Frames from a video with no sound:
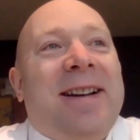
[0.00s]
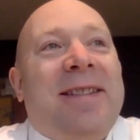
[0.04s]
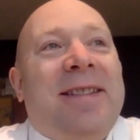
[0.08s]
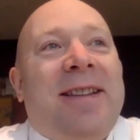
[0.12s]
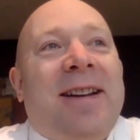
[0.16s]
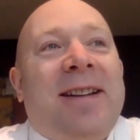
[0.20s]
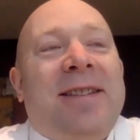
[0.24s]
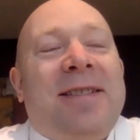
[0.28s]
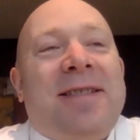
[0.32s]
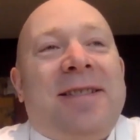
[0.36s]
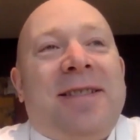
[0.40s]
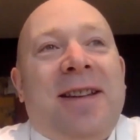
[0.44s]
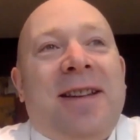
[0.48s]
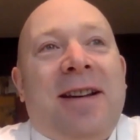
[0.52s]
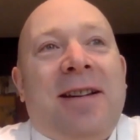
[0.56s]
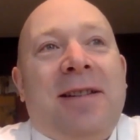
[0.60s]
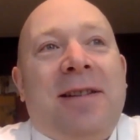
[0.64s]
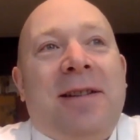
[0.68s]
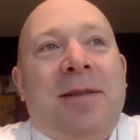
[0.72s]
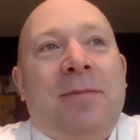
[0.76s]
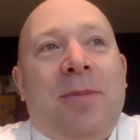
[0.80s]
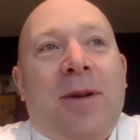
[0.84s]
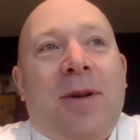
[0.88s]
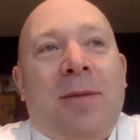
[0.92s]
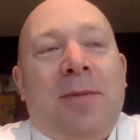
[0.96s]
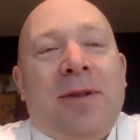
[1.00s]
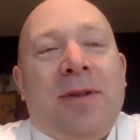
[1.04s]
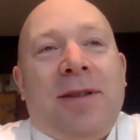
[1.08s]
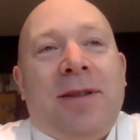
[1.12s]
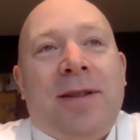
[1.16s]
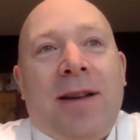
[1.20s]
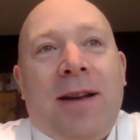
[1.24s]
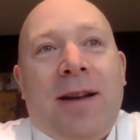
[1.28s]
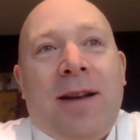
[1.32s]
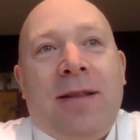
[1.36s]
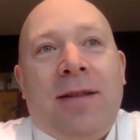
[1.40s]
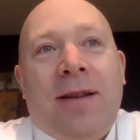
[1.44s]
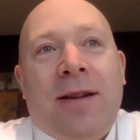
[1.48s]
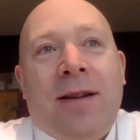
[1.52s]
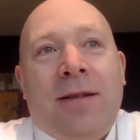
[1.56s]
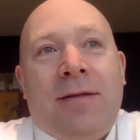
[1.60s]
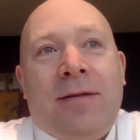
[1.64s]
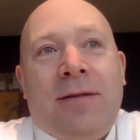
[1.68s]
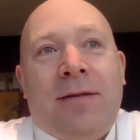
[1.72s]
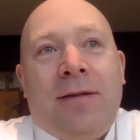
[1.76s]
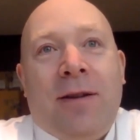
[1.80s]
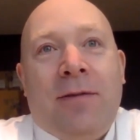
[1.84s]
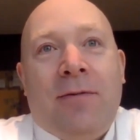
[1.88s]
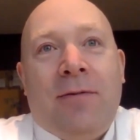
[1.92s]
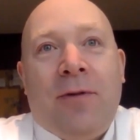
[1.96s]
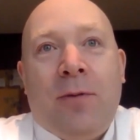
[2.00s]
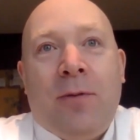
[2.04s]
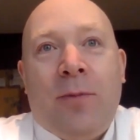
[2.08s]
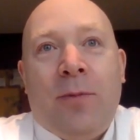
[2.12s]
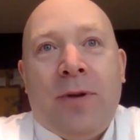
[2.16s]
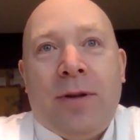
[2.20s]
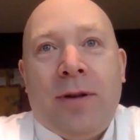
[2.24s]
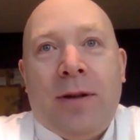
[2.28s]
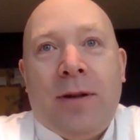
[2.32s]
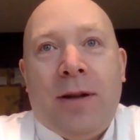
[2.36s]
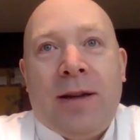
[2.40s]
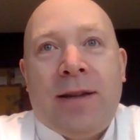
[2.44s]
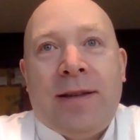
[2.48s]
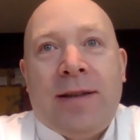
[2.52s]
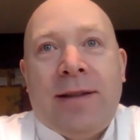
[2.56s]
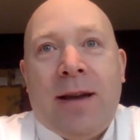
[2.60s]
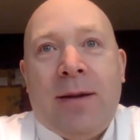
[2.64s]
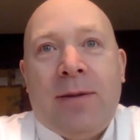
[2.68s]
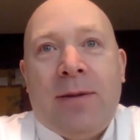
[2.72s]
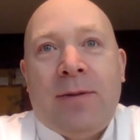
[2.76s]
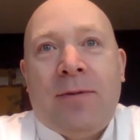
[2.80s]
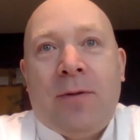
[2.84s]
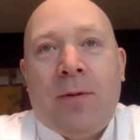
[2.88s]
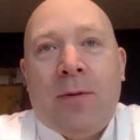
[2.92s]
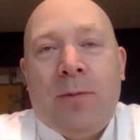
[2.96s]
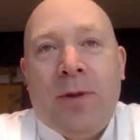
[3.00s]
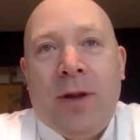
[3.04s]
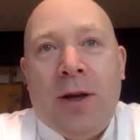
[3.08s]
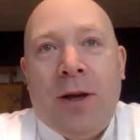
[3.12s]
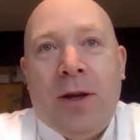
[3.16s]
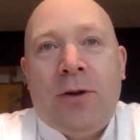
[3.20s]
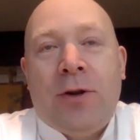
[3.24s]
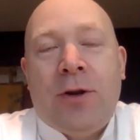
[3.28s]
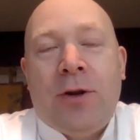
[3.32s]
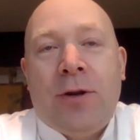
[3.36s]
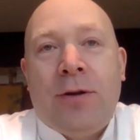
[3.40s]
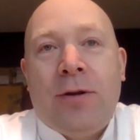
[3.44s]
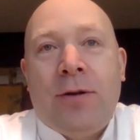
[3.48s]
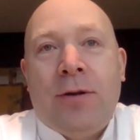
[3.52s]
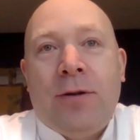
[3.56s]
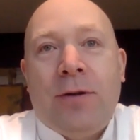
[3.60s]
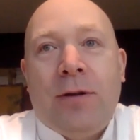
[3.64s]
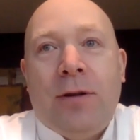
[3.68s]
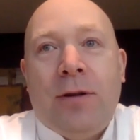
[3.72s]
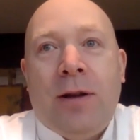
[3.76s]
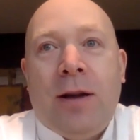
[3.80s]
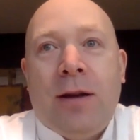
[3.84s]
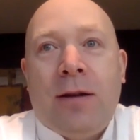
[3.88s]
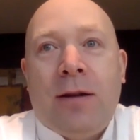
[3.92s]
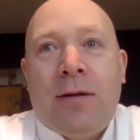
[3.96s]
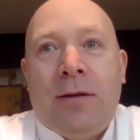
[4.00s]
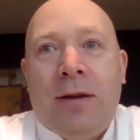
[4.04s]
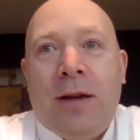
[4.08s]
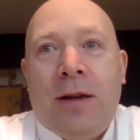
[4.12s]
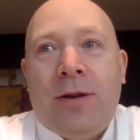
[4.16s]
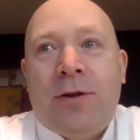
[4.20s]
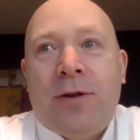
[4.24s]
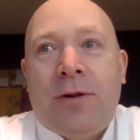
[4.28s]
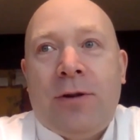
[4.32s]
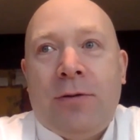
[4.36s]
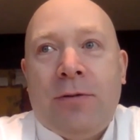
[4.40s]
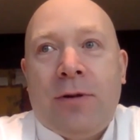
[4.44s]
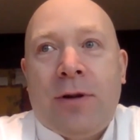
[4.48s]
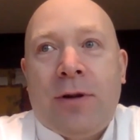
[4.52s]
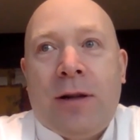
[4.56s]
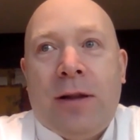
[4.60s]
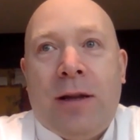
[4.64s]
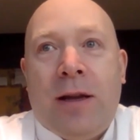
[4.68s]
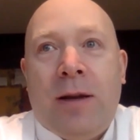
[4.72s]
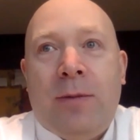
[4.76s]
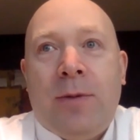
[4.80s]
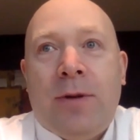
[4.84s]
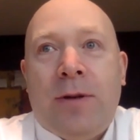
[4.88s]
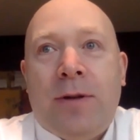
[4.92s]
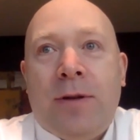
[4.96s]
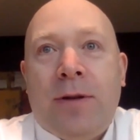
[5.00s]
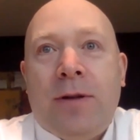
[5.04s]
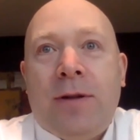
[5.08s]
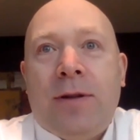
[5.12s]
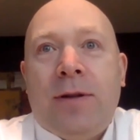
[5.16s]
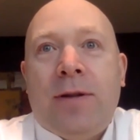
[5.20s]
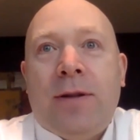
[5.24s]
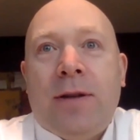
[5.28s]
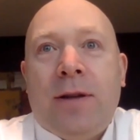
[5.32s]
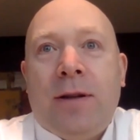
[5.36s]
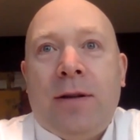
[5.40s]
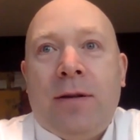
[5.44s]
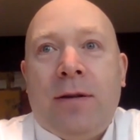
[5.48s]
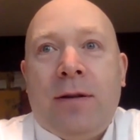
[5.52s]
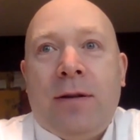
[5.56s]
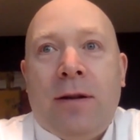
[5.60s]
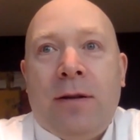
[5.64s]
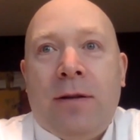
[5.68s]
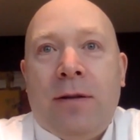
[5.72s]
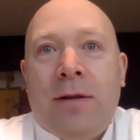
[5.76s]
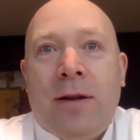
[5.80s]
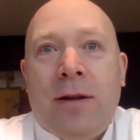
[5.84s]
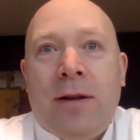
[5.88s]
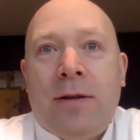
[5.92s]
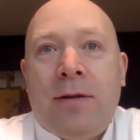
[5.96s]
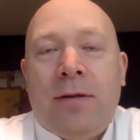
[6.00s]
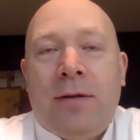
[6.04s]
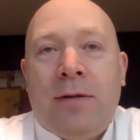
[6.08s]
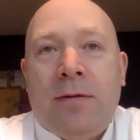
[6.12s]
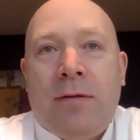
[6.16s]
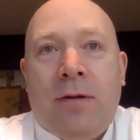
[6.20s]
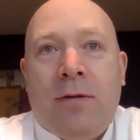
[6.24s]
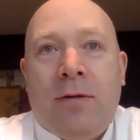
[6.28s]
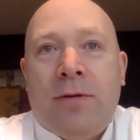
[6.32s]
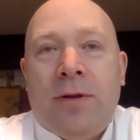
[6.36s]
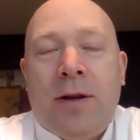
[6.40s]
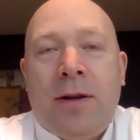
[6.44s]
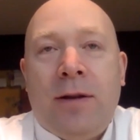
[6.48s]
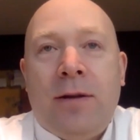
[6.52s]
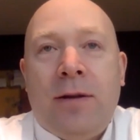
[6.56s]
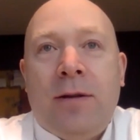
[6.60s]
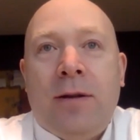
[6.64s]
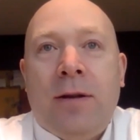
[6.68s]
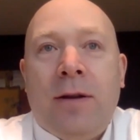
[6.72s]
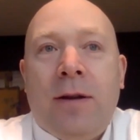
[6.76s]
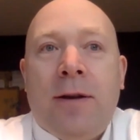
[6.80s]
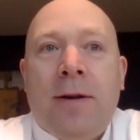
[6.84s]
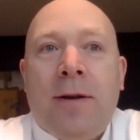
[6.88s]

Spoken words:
And secondly, Baba said that there will be exams from nature, like natural calamities and all that.